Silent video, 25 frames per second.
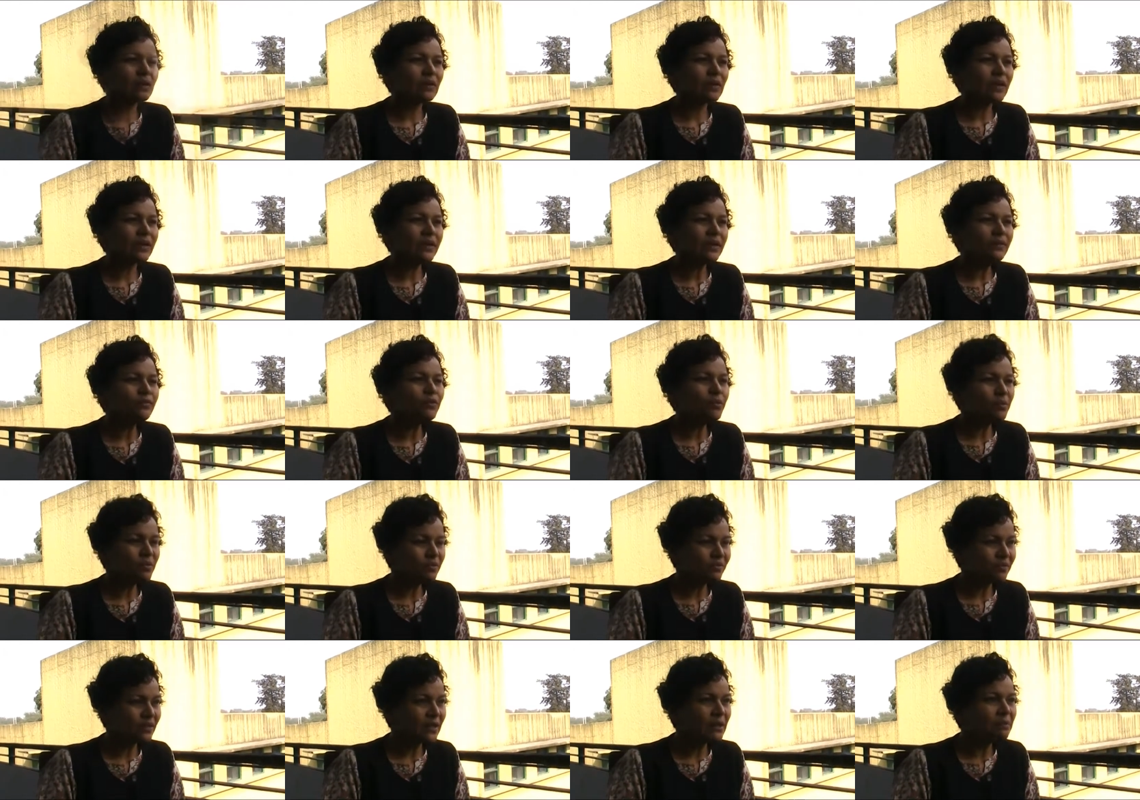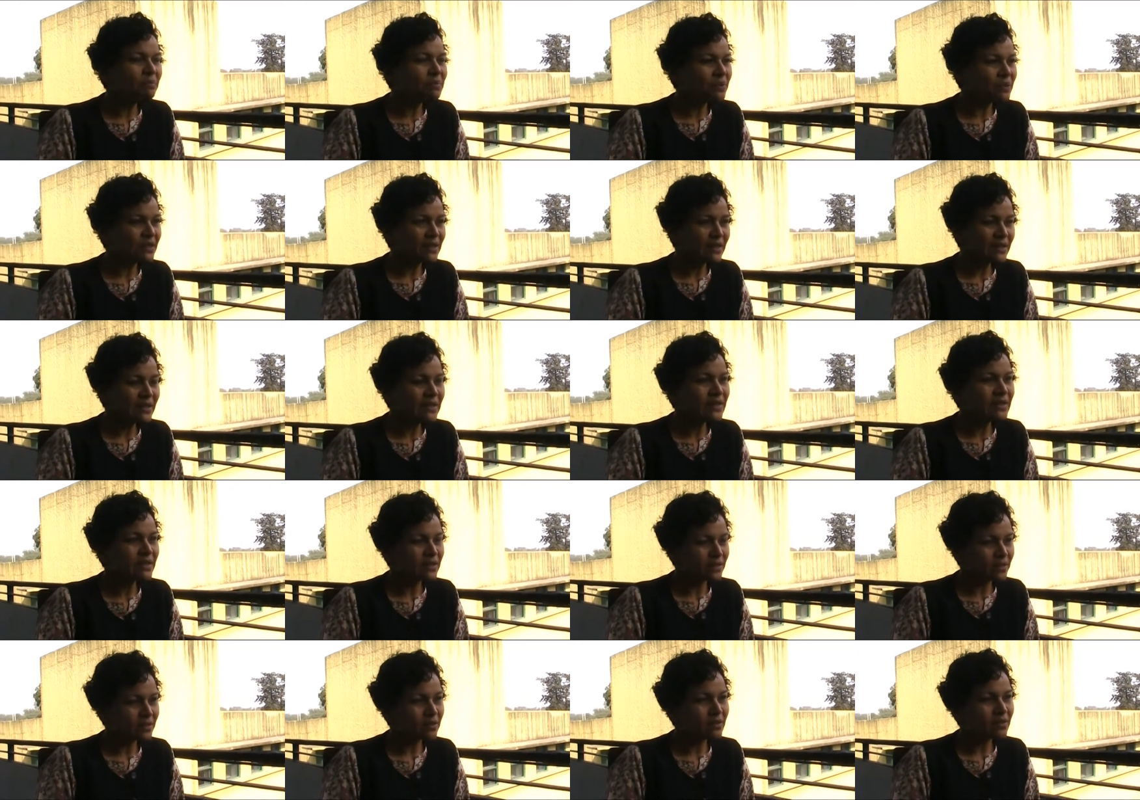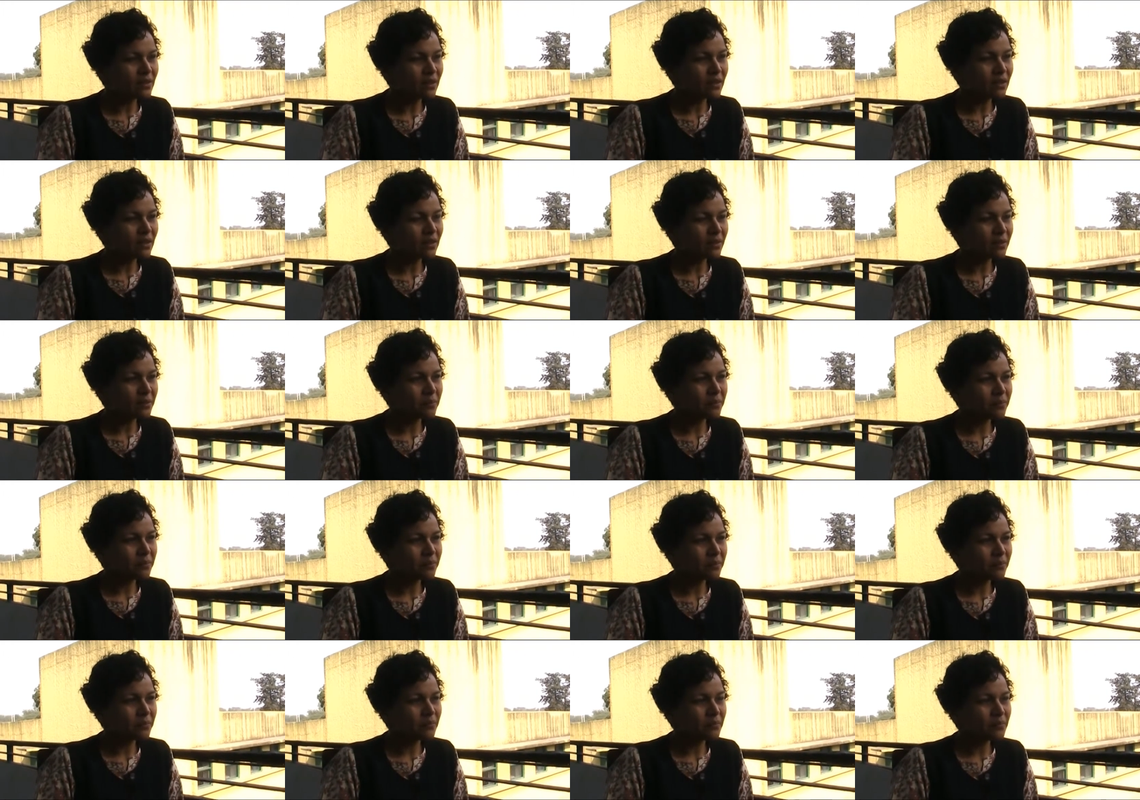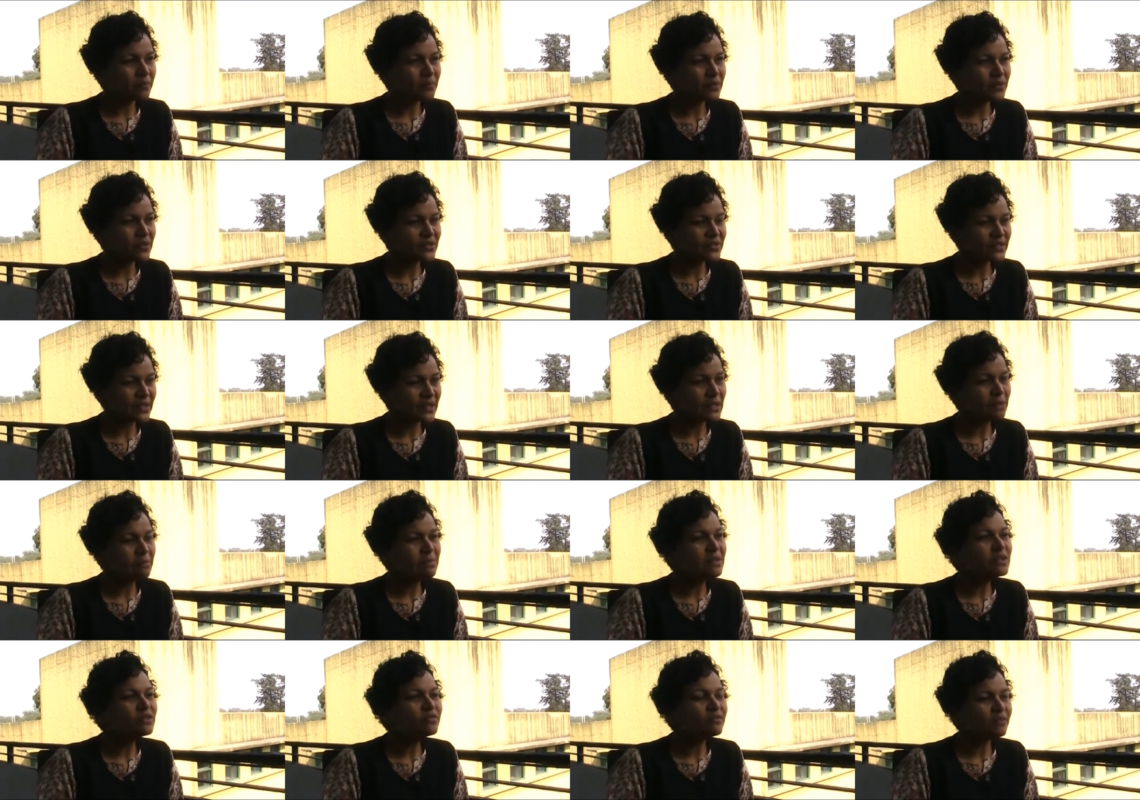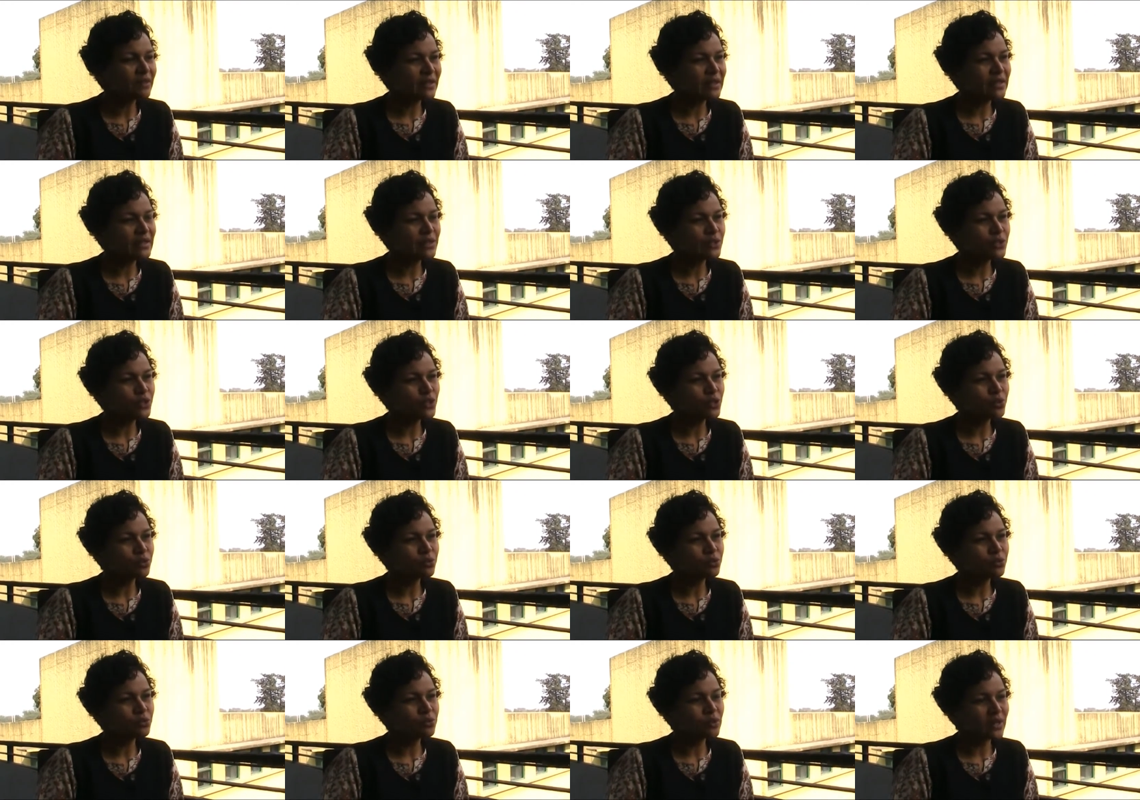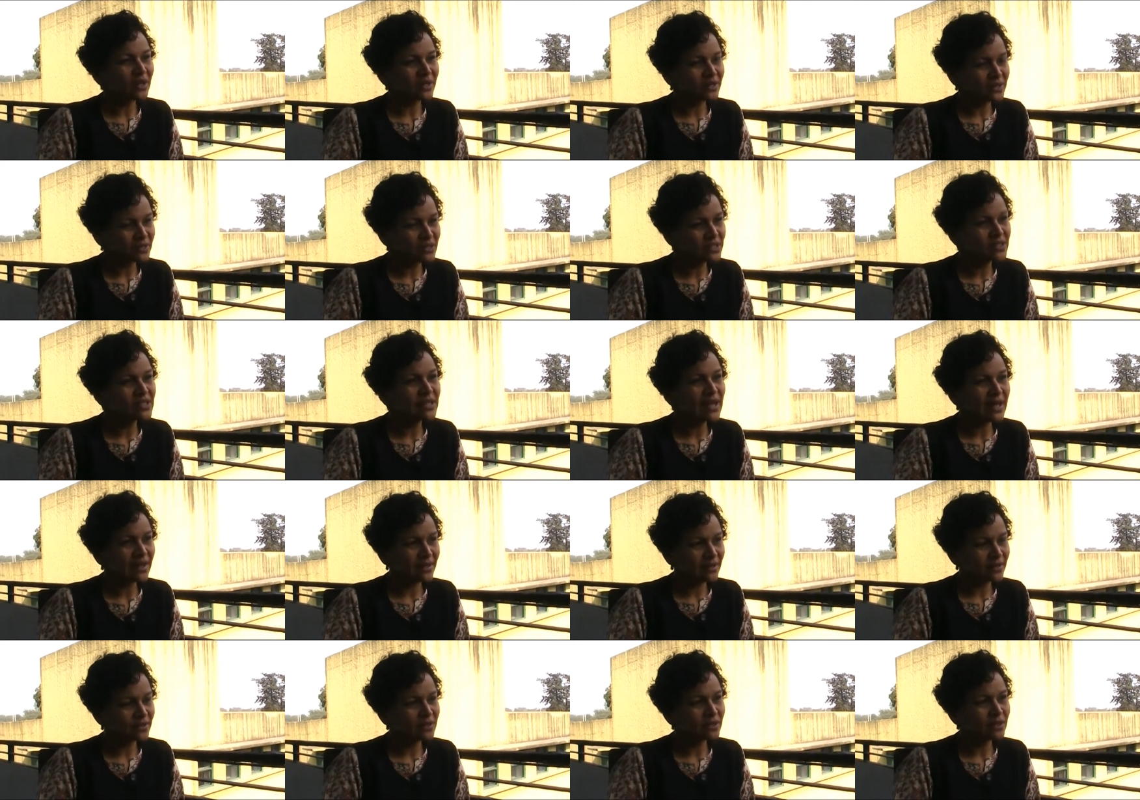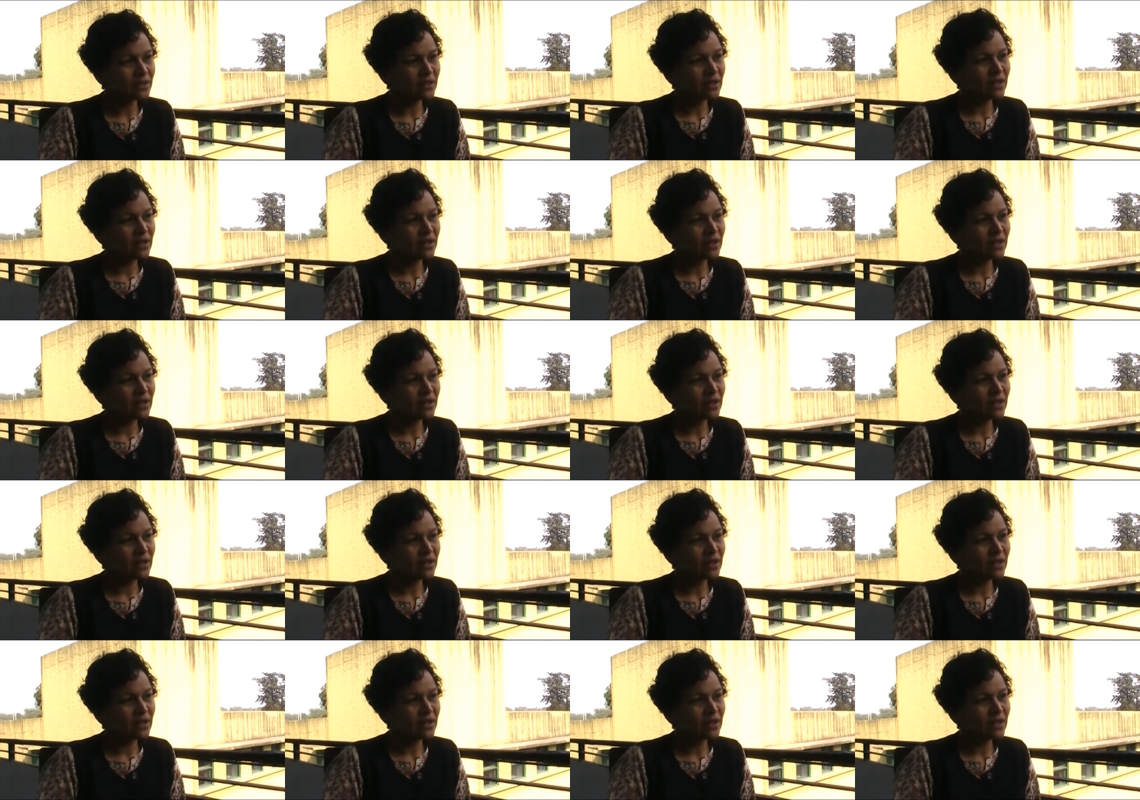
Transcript: I think from the very beginning, um, resettlement failed to understand